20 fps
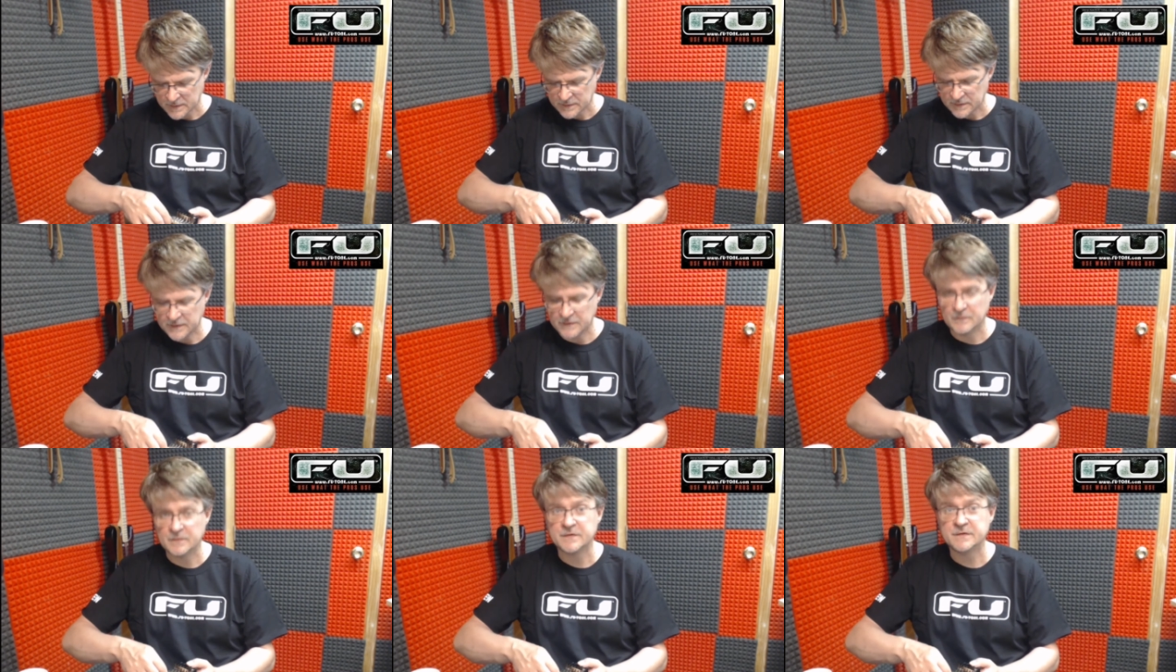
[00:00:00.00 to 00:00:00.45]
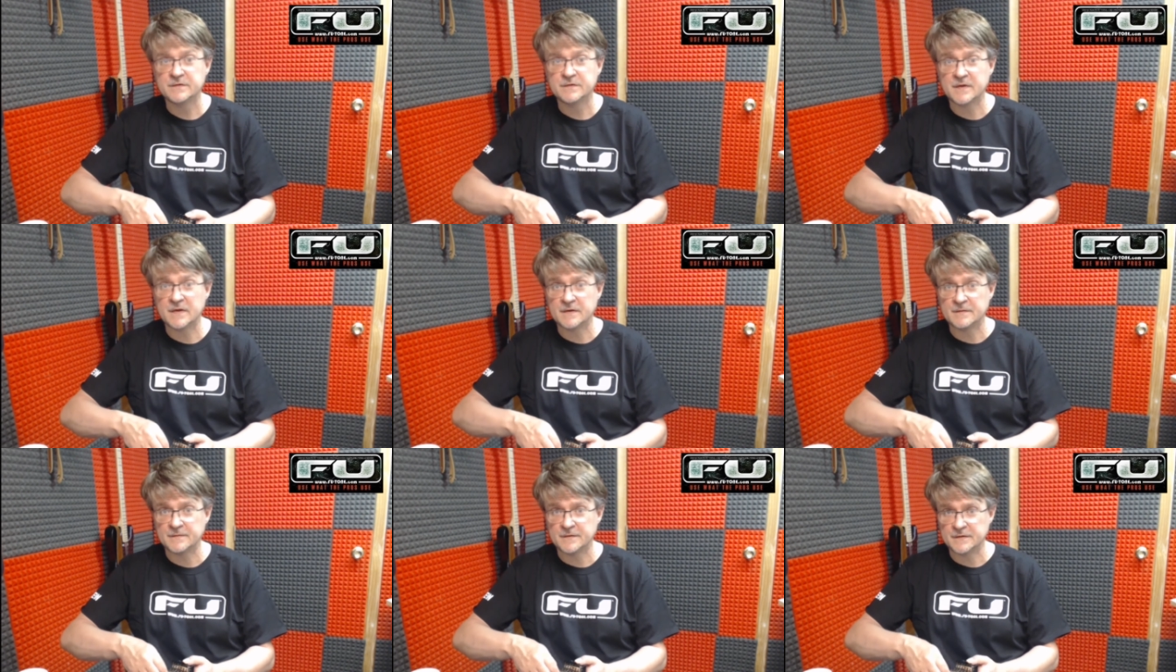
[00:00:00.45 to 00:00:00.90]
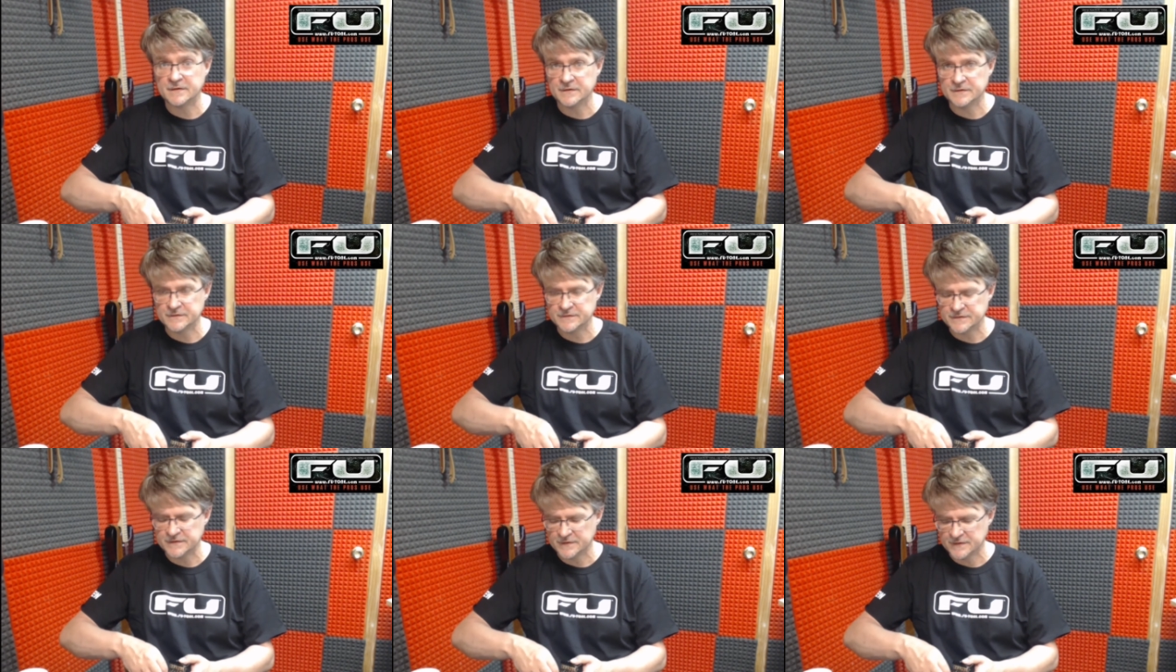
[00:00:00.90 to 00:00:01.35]
And once you got them
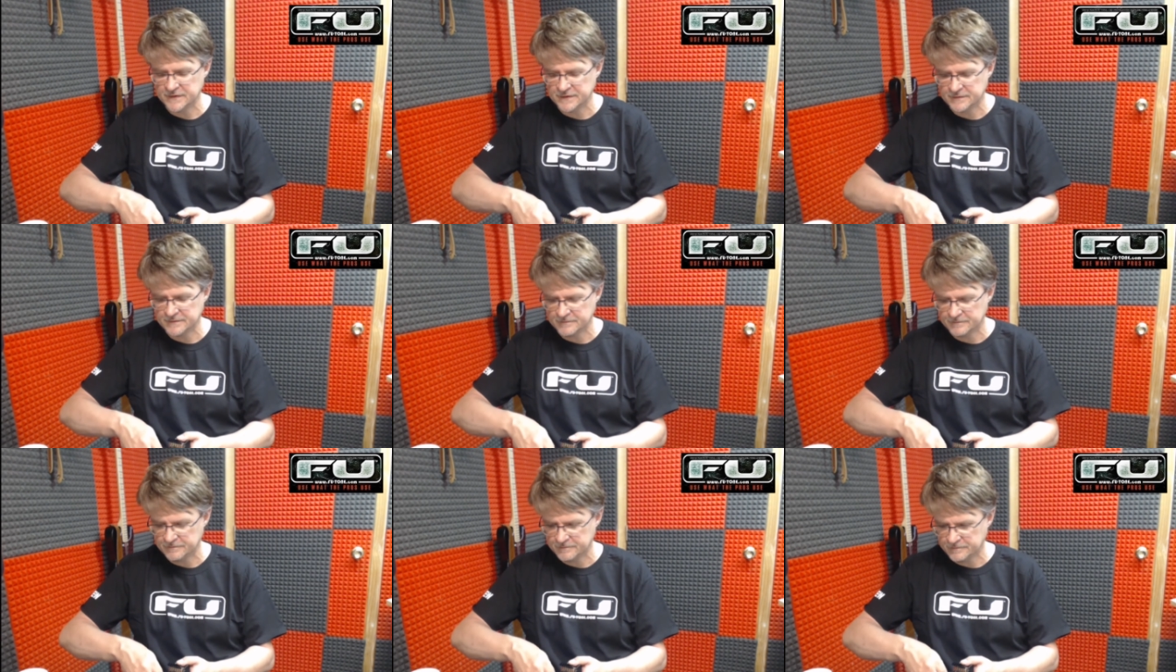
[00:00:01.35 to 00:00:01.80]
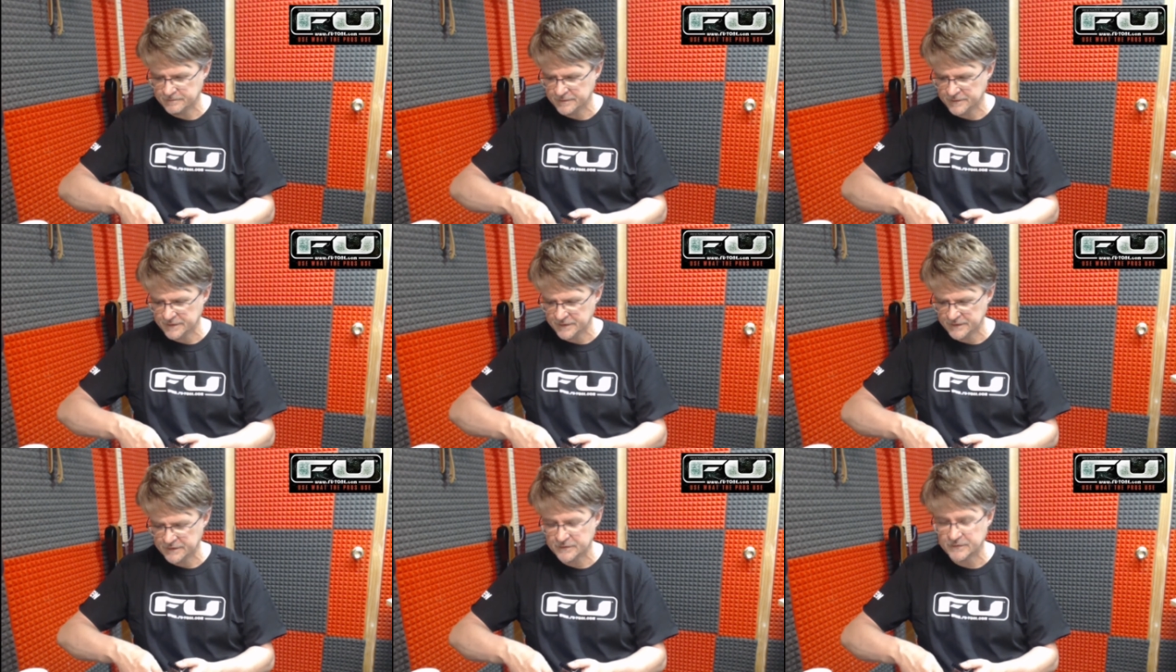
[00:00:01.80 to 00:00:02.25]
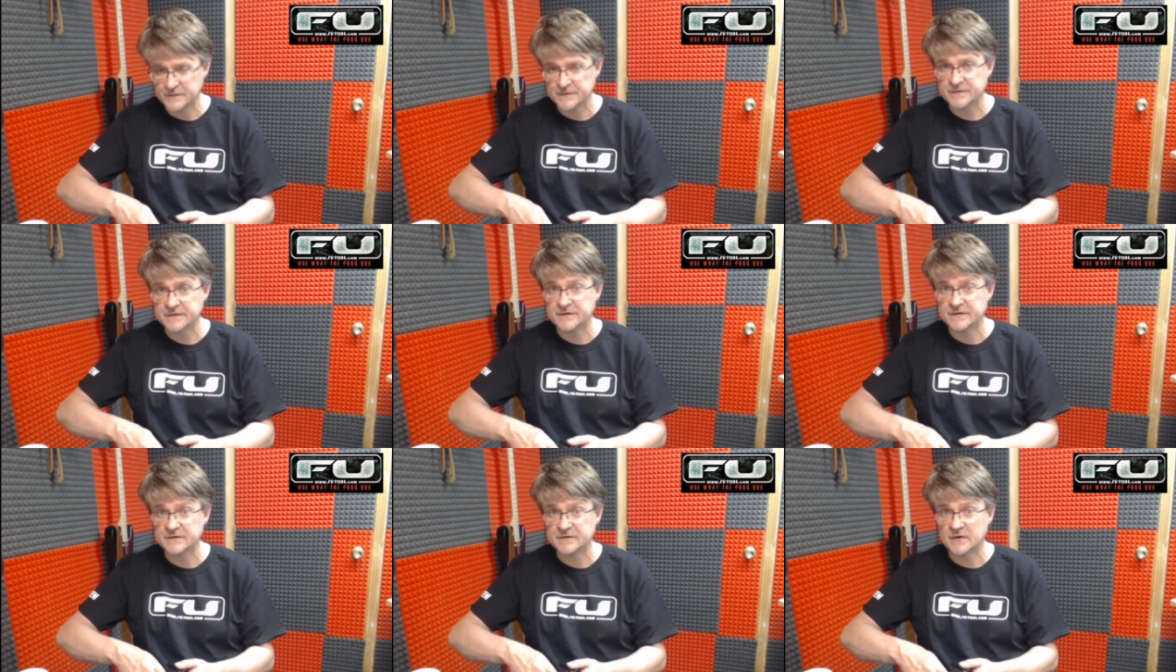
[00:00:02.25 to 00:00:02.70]
unloosened, you can
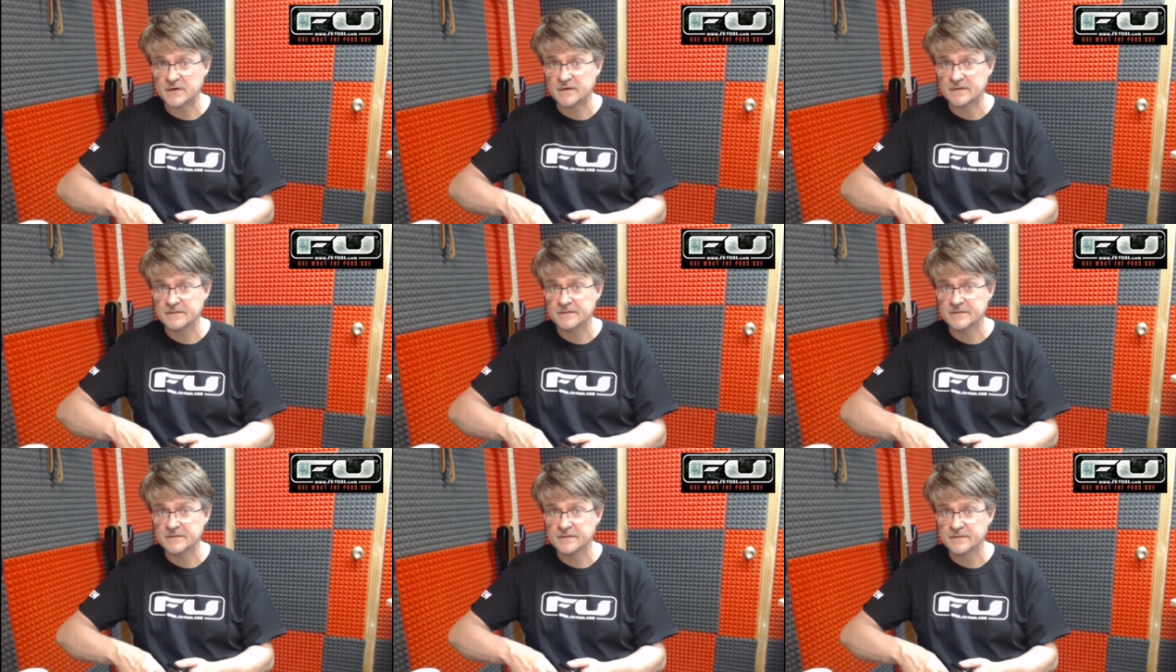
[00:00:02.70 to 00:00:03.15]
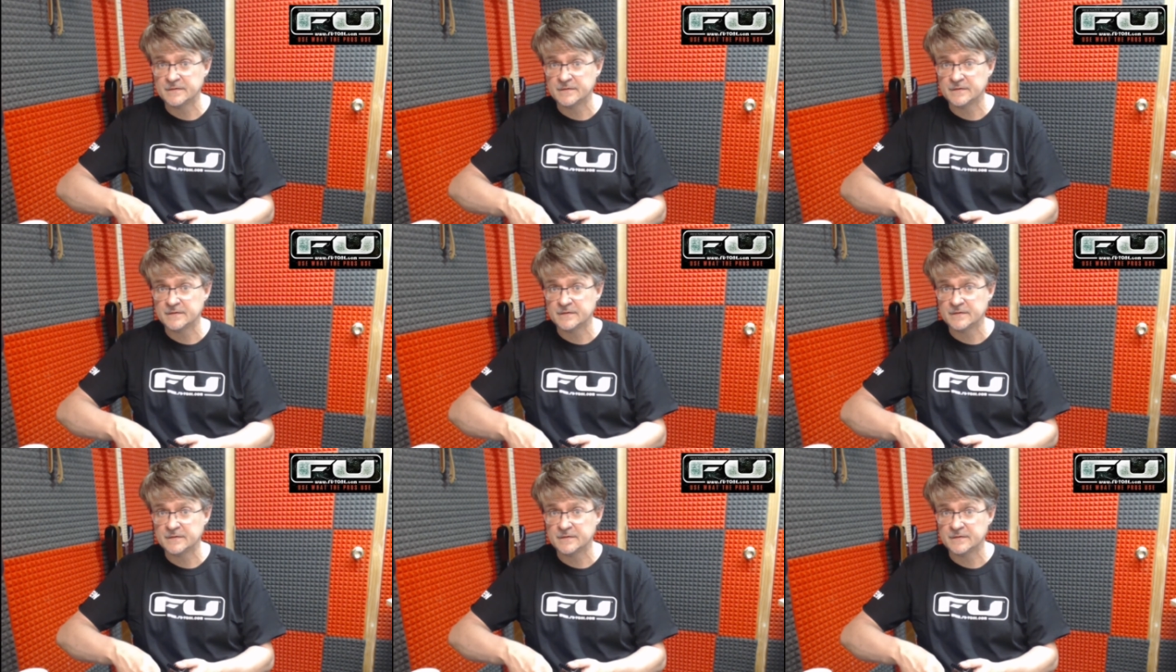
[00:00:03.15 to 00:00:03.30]
twist these off.